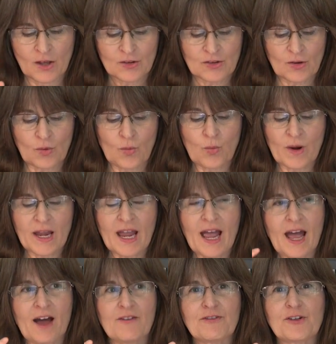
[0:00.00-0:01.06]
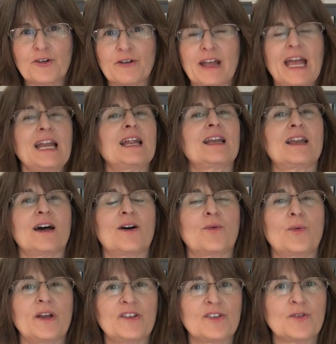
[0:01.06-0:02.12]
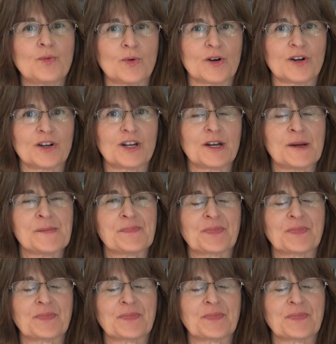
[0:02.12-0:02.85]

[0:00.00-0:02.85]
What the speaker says: So we have created a weasel word